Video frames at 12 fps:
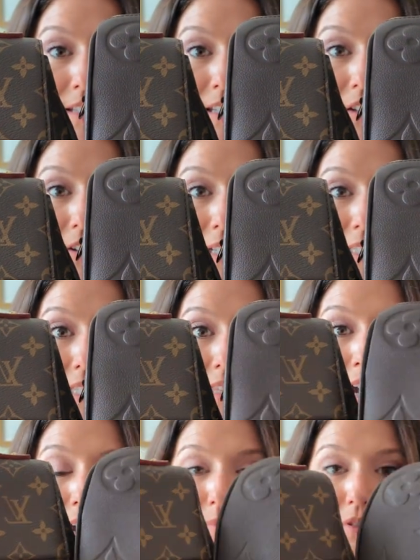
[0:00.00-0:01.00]
Can you guys see
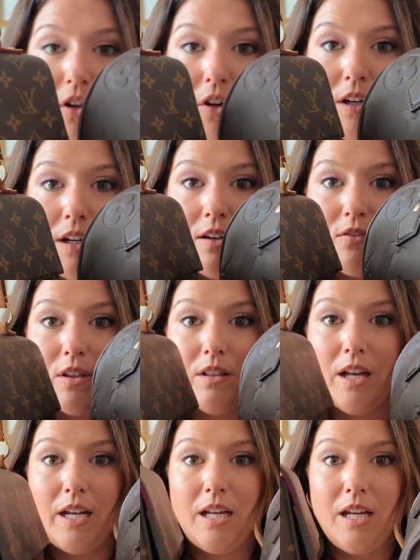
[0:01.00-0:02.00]
that? I'm sorry if the
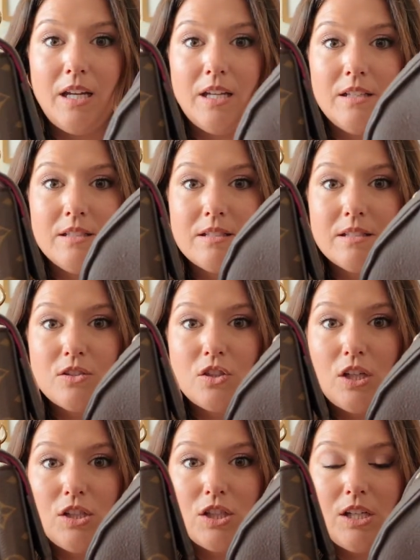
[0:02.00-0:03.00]
lighting is
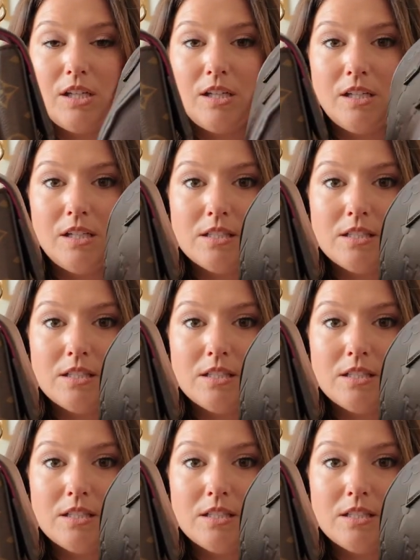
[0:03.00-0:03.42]
changing.